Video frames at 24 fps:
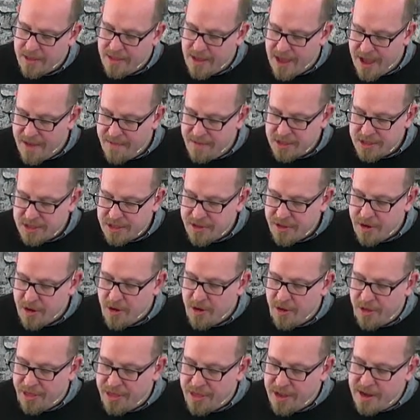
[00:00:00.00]
the heavens and the
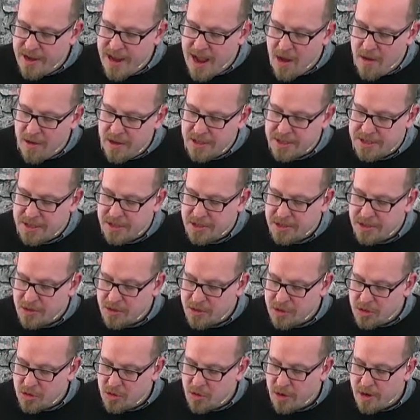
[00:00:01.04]
earth that now exist
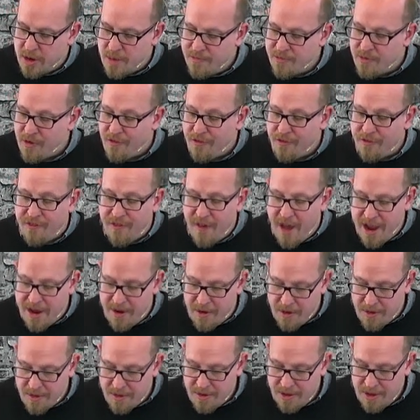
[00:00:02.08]
are stored up for
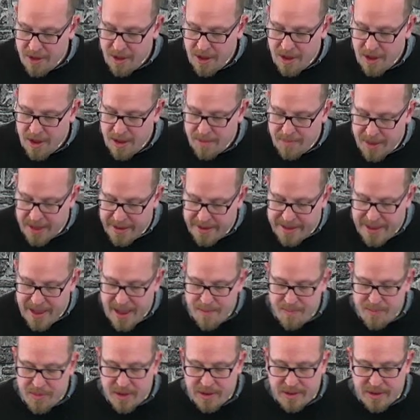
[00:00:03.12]
fire, being
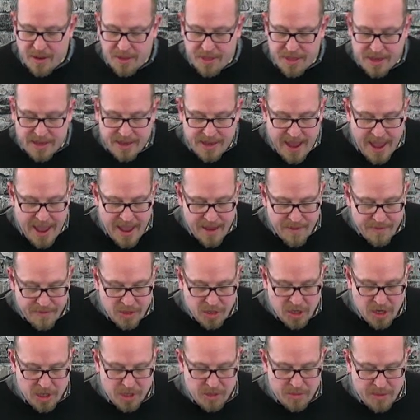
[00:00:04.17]
kept until the day of
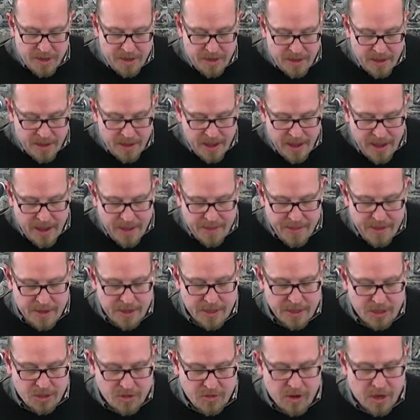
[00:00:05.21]
judgment and the
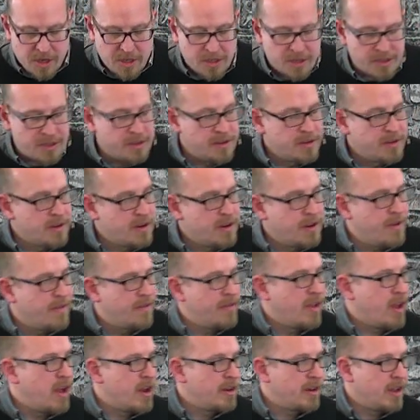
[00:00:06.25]
destruction
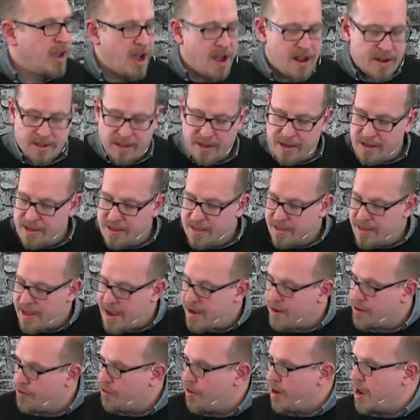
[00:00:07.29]
of the ungodly,
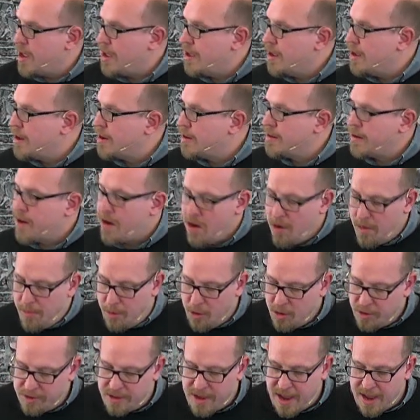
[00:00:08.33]
that great and
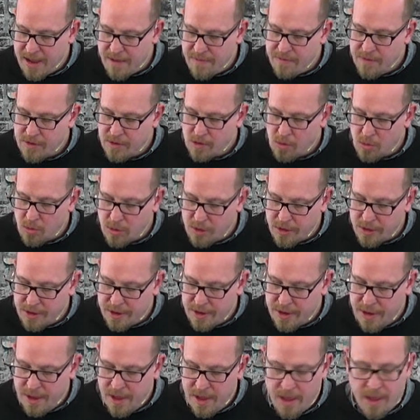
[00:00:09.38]
terrible day of the
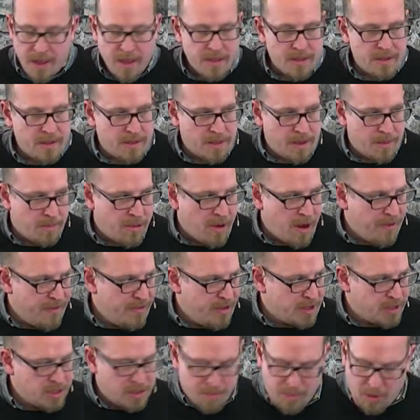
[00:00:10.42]
Lord that the
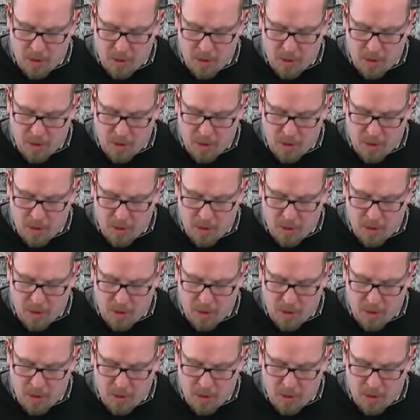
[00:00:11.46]
prophets